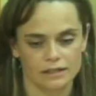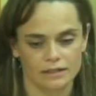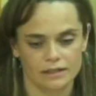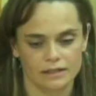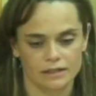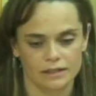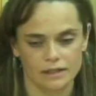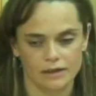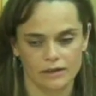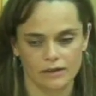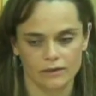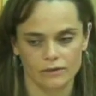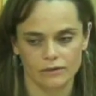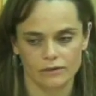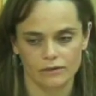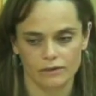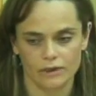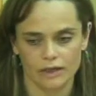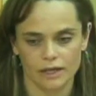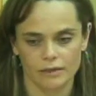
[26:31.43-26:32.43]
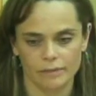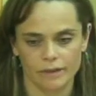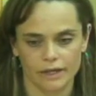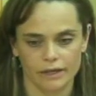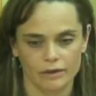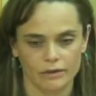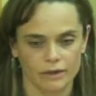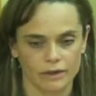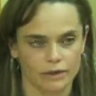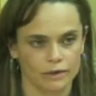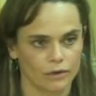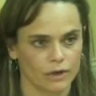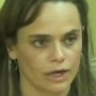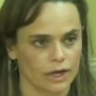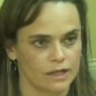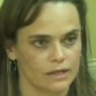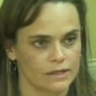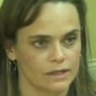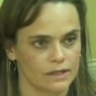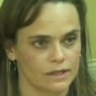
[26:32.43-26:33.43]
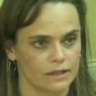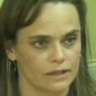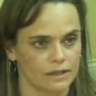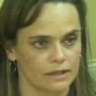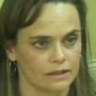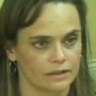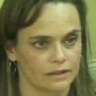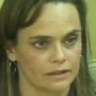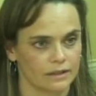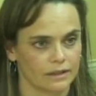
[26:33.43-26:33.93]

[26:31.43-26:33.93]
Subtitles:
you know, am I going crazy?